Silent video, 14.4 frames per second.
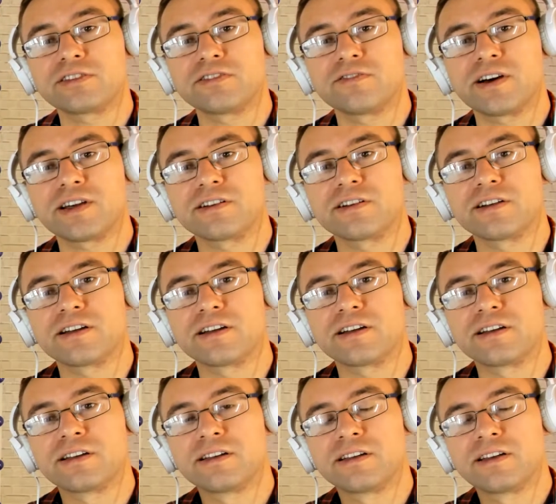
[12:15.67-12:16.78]
of
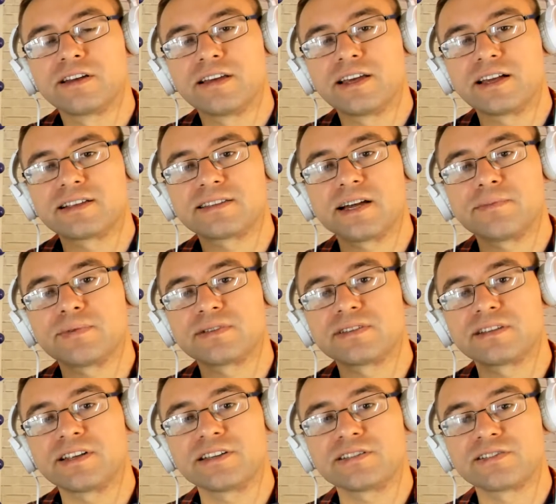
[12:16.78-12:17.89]
other examples
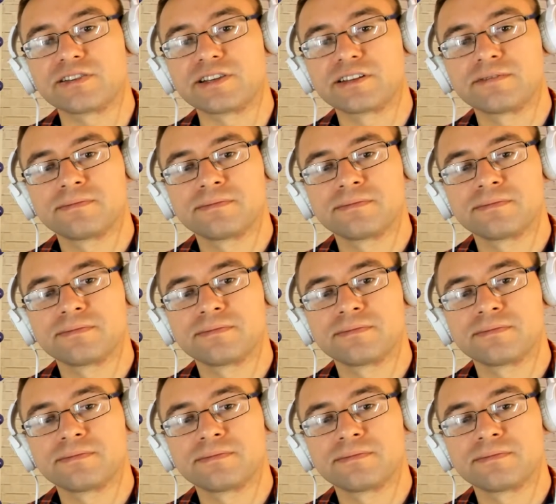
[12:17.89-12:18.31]
in history.